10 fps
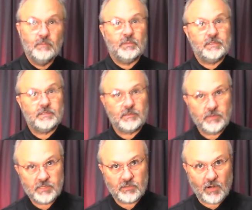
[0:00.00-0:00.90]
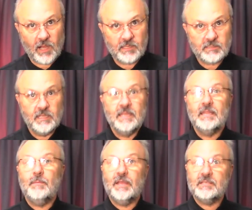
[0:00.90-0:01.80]
plus the crisscross
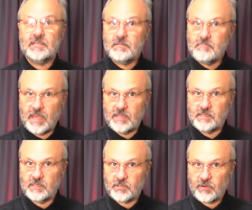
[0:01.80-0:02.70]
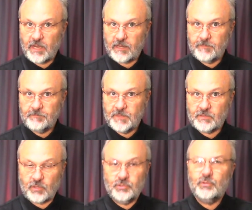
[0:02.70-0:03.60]
that makes an amazing trick.
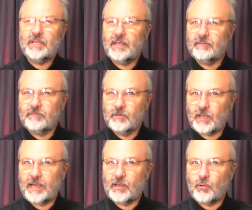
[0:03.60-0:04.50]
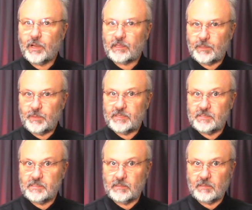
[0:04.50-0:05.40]
So I'll do it again kind of quickly
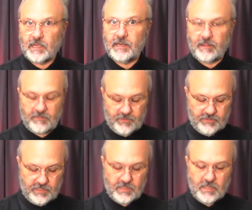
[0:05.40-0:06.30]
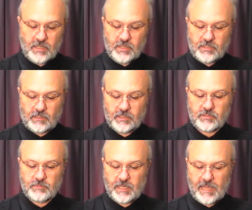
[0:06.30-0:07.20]
because it's kind of confusing. So
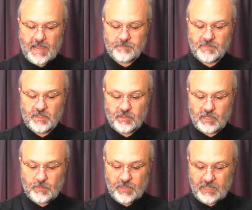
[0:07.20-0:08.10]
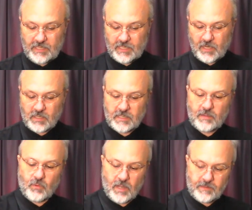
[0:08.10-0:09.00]
let's recap. They're going to pick any card they
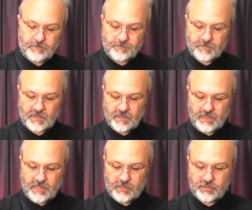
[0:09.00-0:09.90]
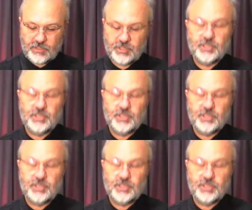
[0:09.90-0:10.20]
want. Here's the